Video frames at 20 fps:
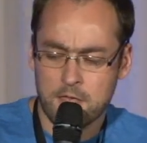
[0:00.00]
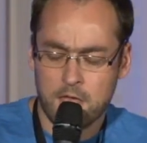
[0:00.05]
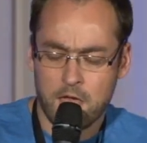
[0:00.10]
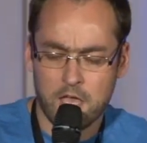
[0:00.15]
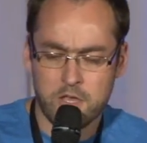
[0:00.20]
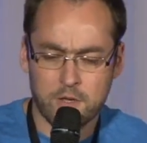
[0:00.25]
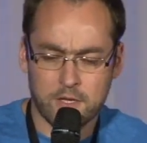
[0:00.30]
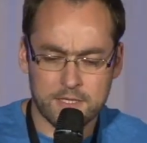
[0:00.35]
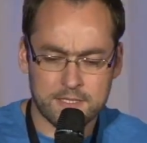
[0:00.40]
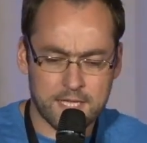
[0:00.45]

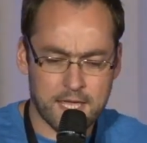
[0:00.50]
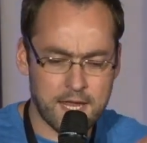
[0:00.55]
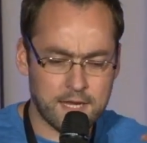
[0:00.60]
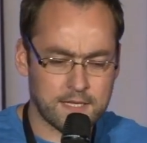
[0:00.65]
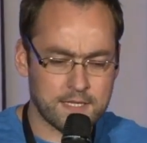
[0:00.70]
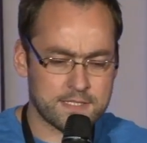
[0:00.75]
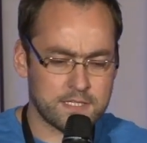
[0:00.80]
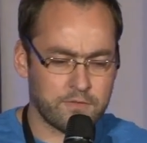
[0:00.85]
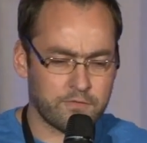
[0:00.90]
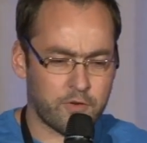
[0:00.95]
And you can take
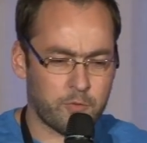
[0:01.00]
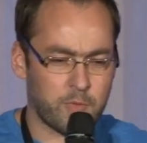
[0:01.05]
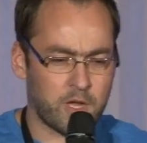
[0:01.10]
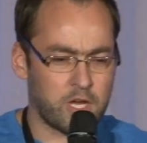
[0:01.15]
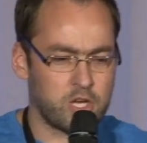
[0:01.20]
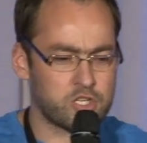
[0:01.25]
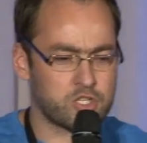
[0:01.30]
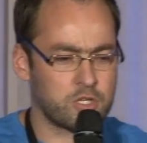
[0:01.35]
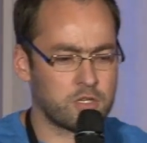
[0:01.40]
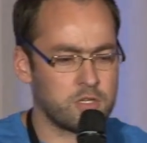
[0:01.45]
this
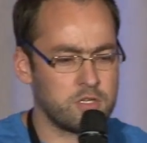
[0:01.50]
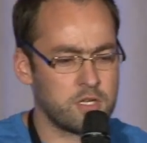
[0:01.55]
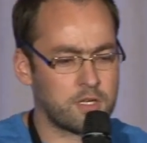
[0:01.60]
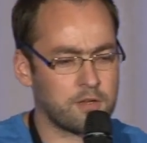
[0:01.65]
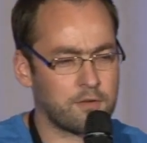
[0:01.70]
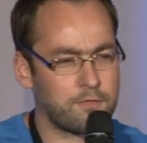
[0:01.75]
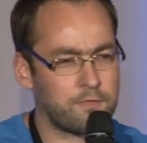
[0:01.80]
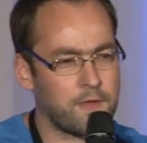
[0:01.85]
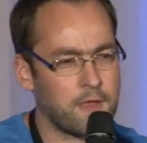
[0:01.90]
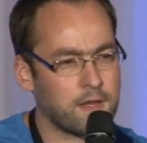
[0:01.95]
information, you
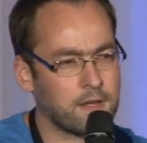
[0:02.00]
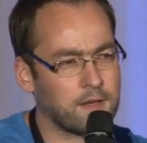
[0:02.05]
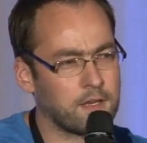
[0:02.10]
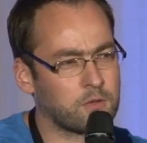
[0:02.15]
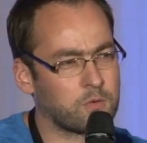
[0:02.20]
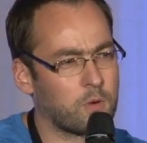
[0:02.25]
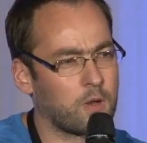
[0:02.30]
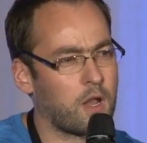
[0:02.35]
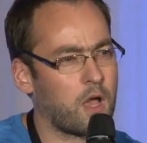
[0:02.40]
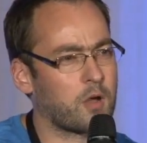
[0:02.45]
can feed it
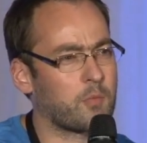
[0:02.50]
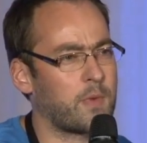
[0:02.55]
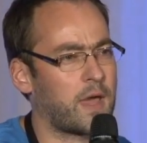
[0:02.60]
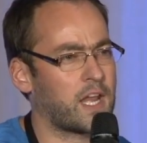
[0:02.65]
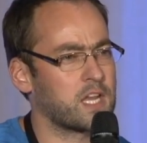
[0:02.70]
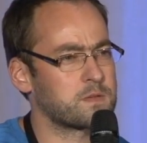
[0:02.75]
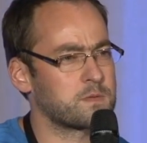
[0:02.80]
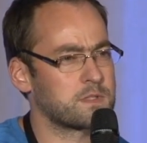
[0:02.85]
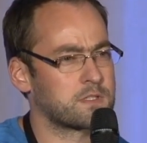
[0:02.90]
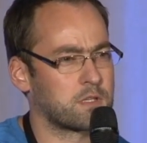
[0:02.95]
into a log
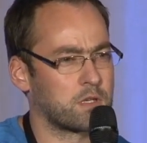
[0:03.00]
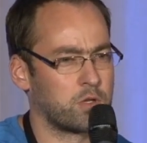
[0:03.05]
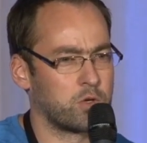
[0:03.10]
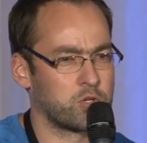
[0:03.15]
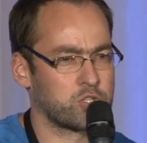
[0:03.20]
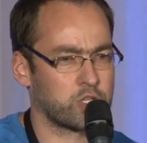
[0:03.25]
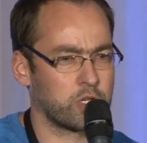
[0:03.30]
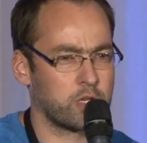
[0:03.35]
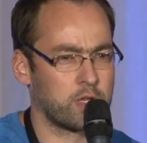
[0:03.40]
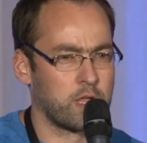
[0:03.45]
management
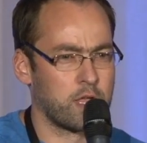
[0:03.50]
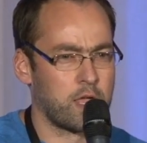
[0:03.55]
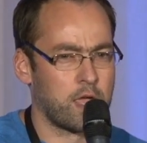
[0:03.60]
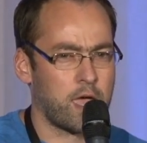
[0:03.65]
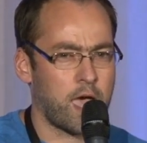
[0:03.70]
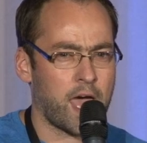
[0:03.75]
solution,